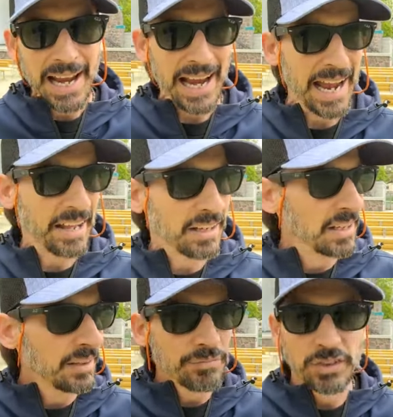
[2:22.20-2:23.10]
And
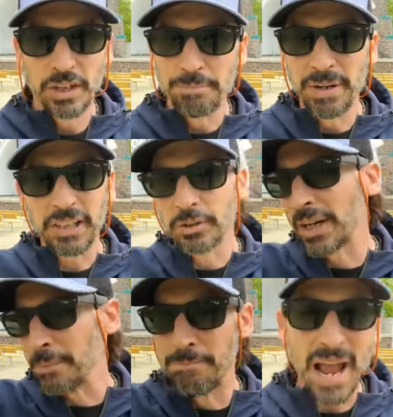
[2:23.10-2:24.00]
they're
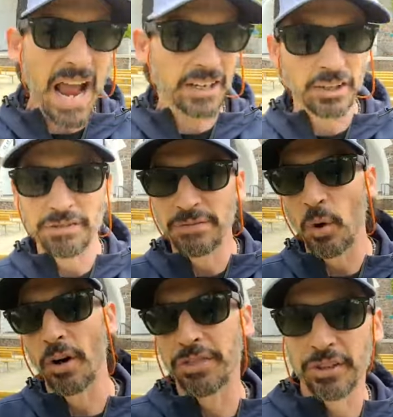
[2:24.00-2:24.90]
bickering back and forth.